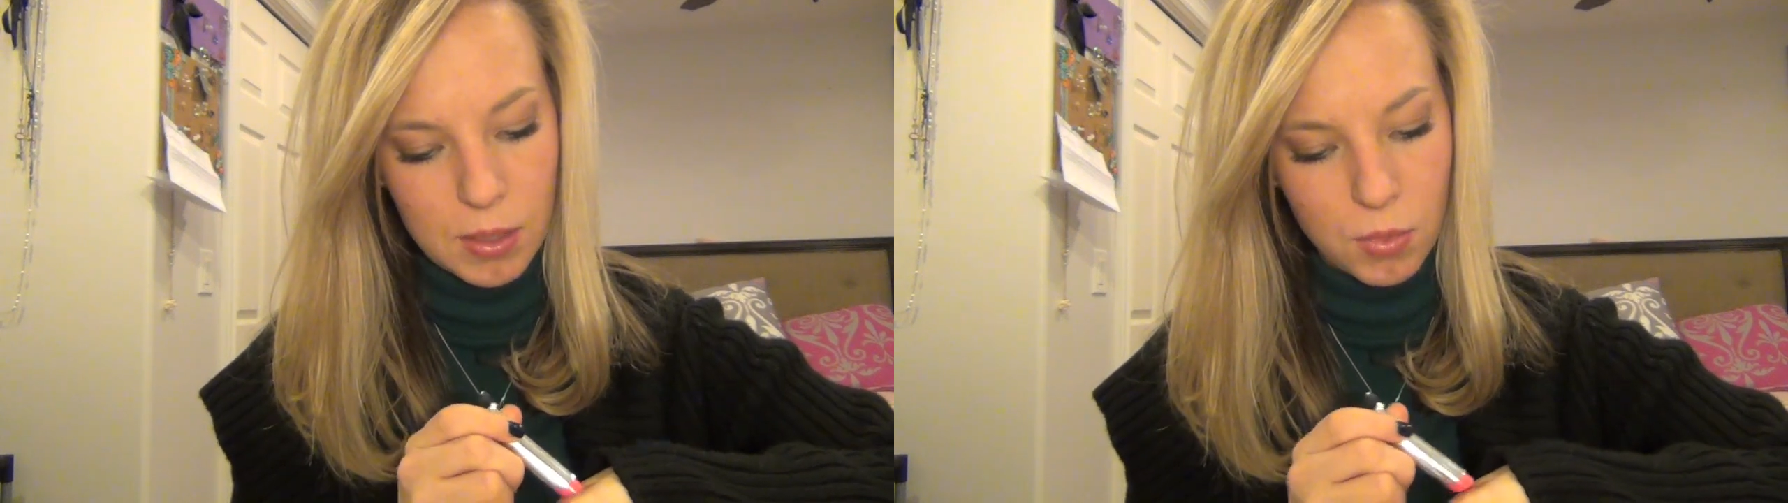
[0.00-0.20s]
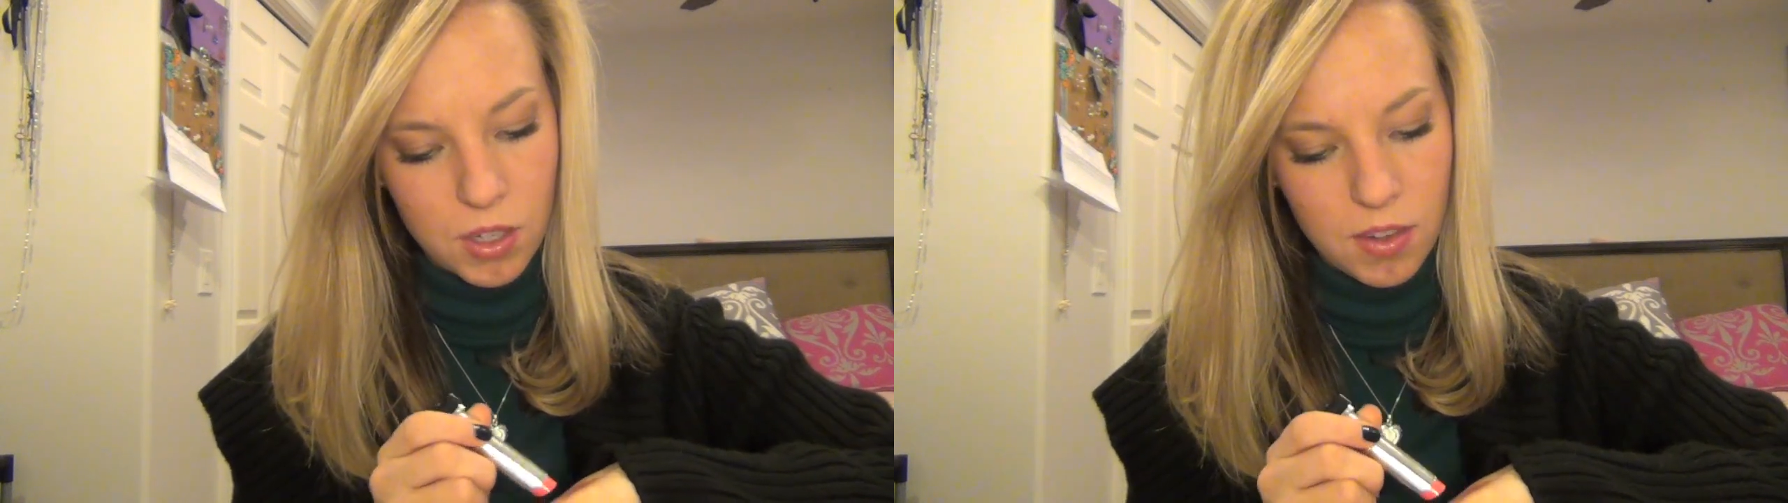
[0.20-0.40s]

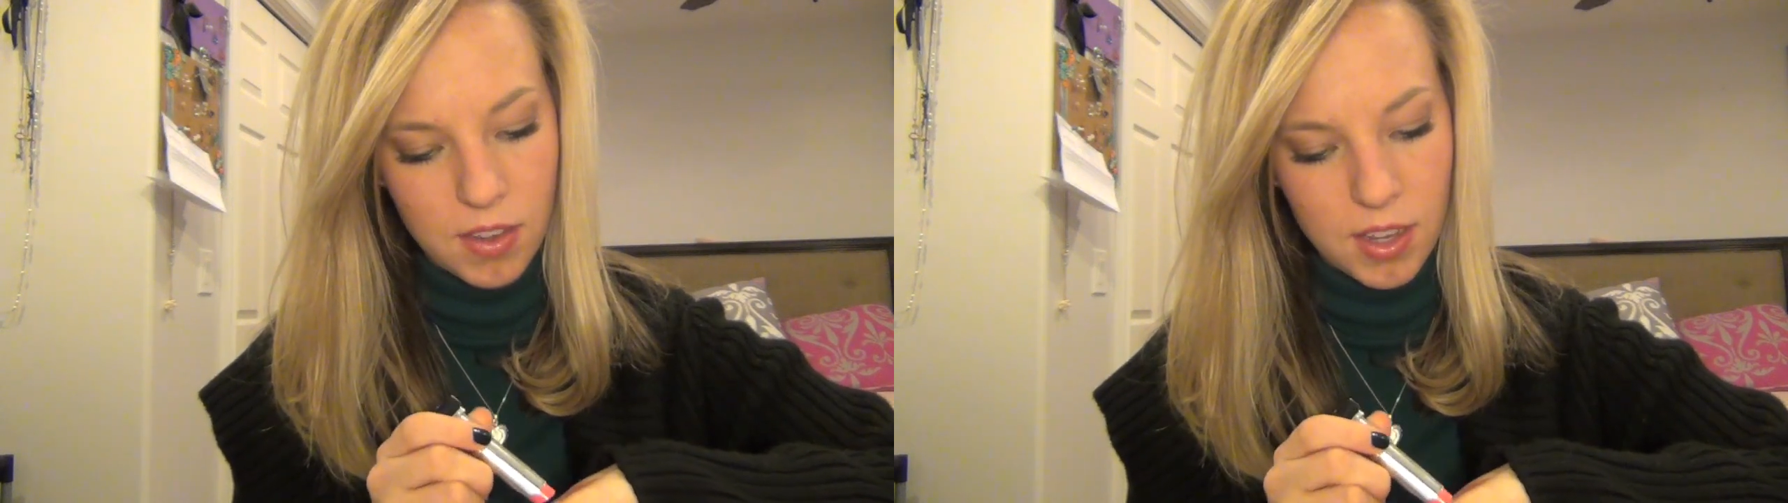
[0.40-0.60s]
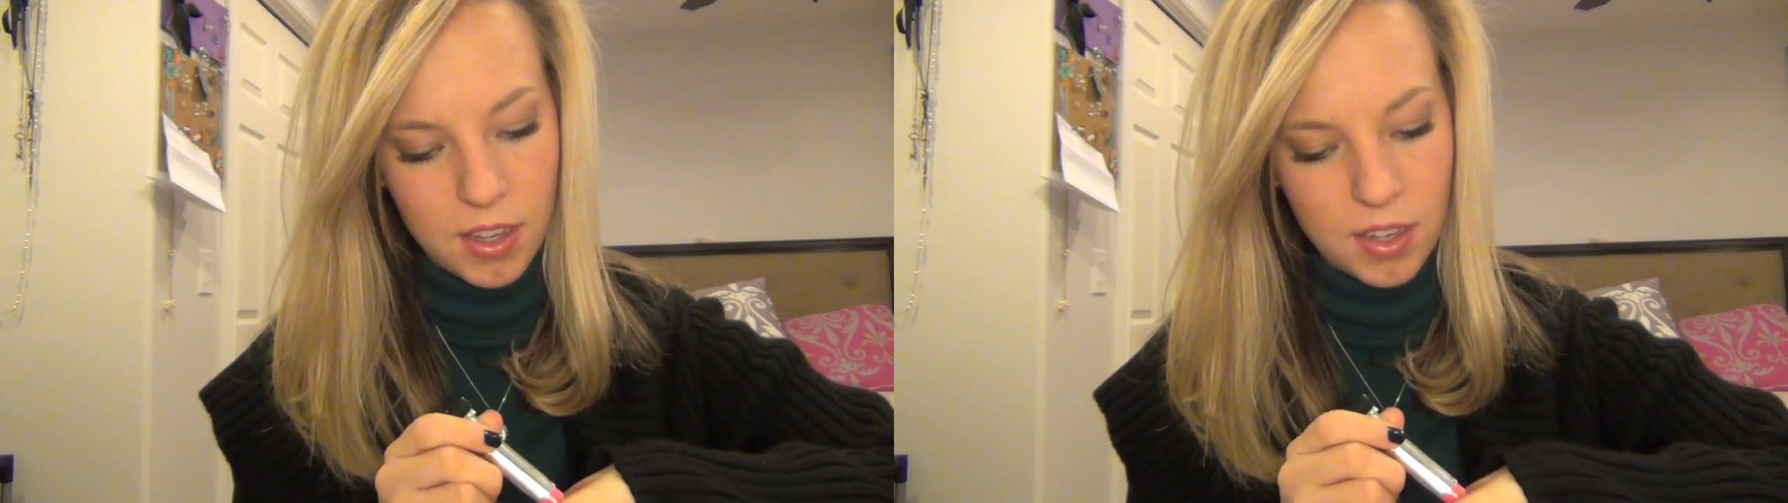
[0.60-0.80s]
It's more of
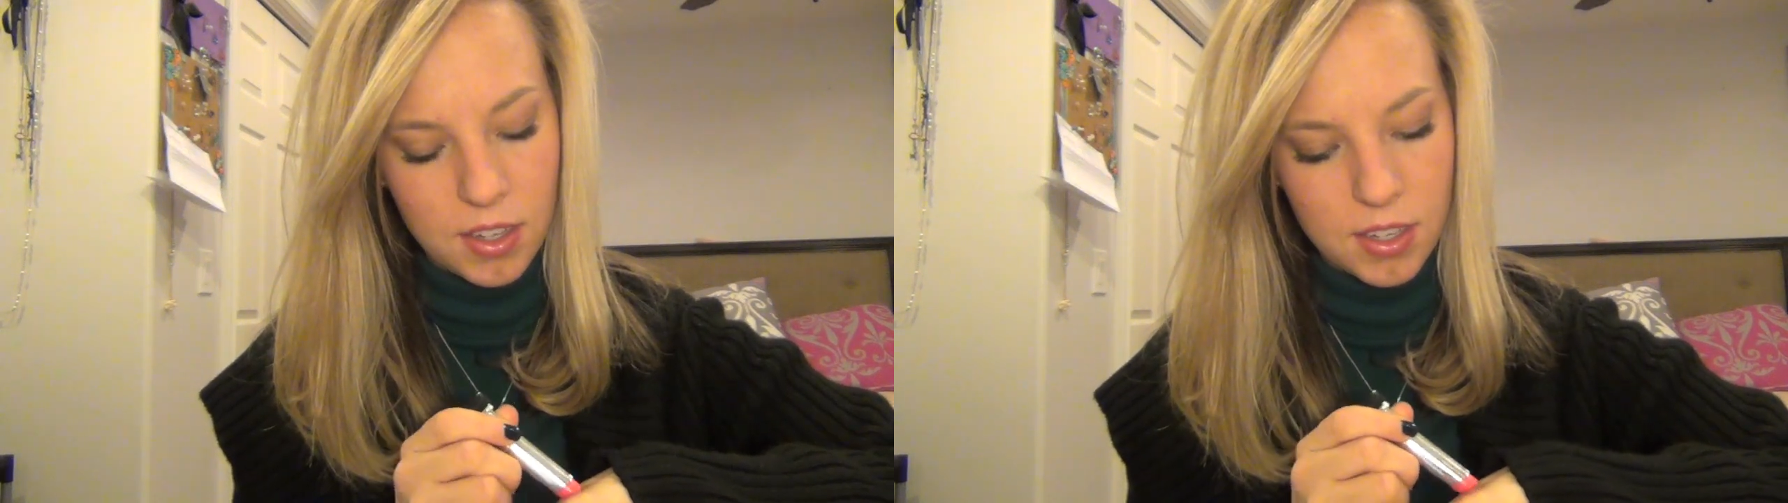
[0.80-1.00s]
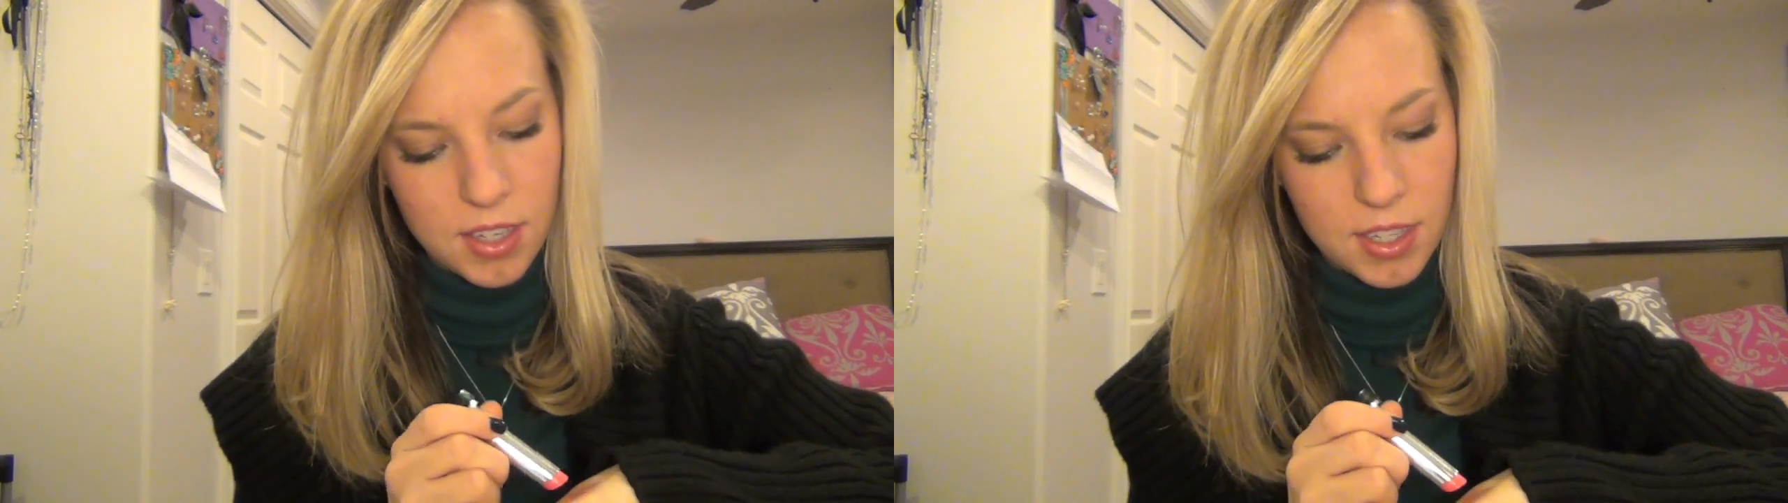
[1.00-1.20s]
a,
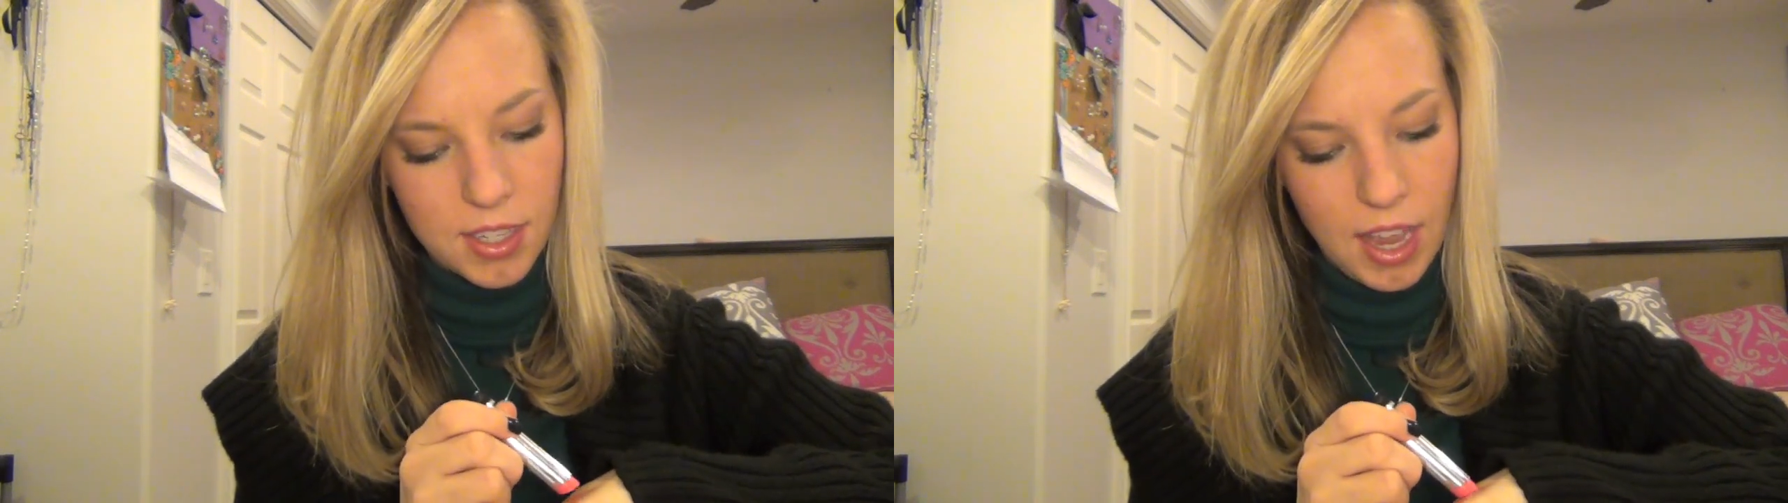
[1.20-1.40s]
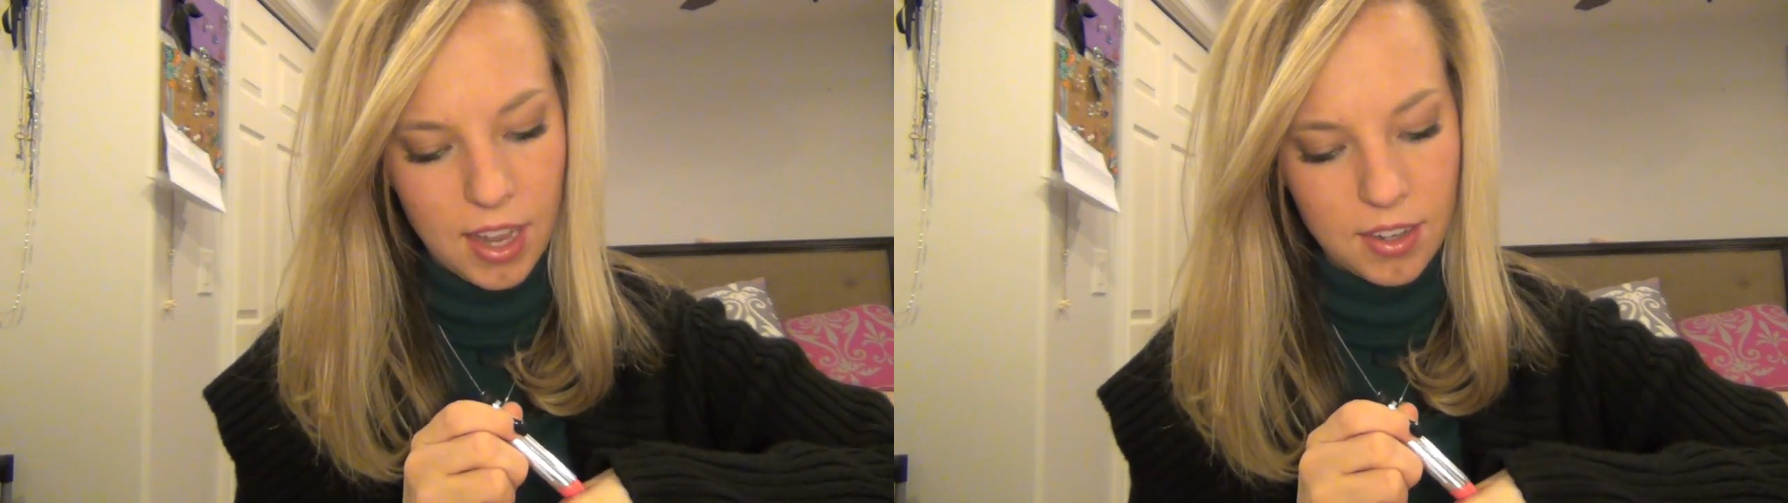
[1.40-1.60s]
just a
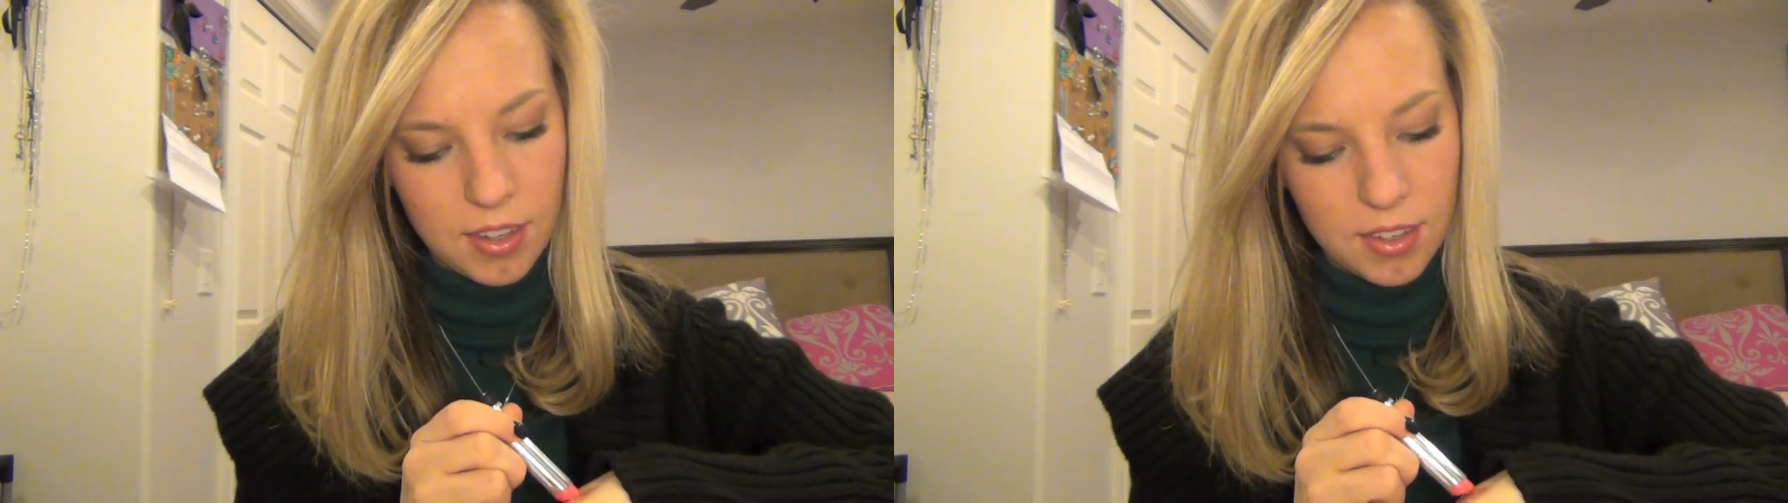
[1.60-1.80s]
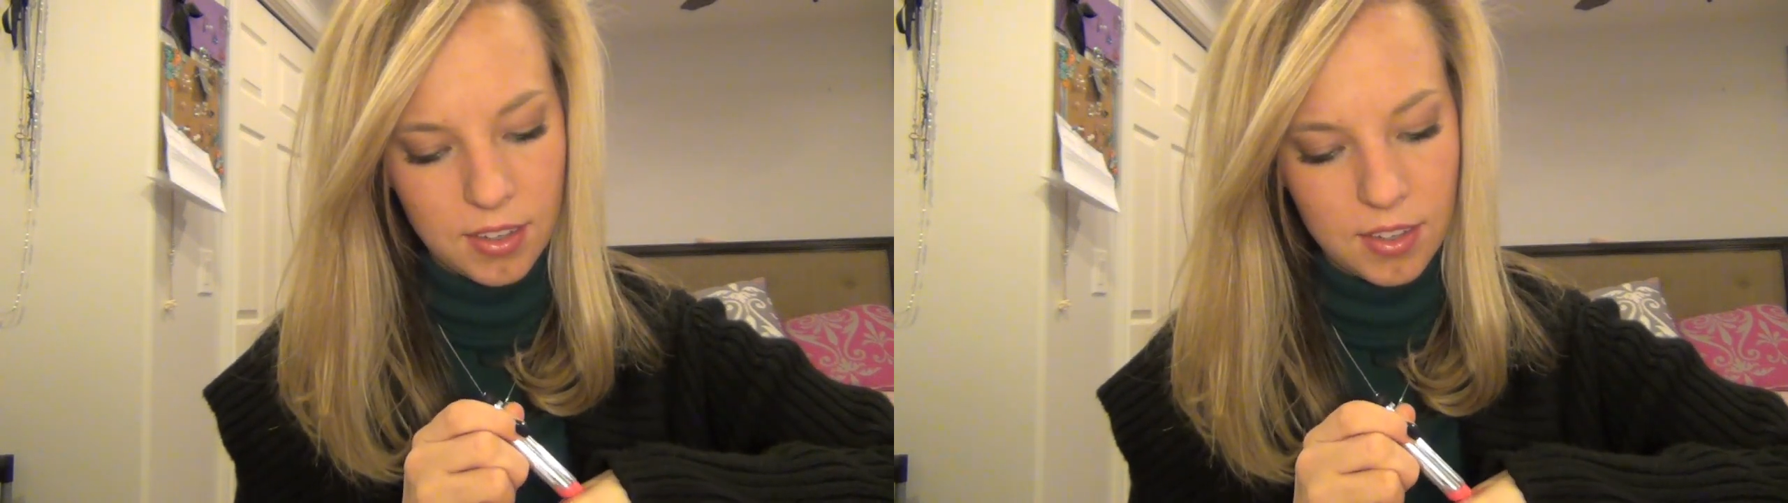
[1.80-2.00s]

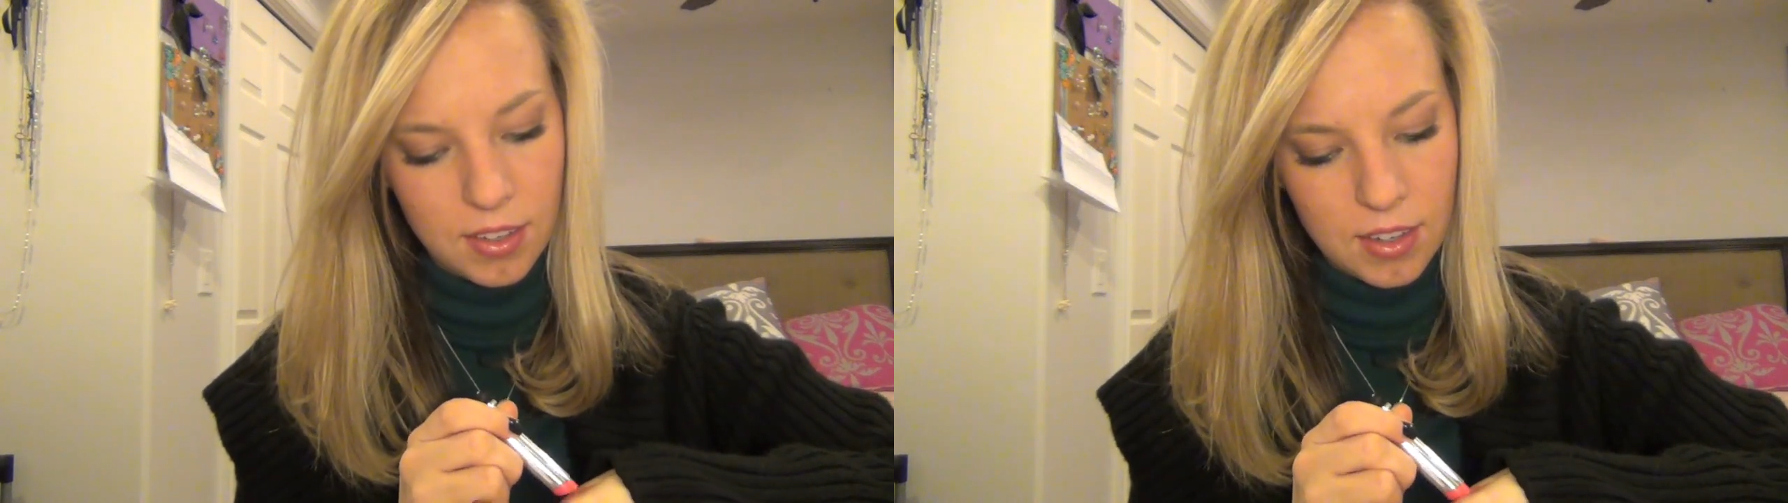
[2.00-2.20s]
satin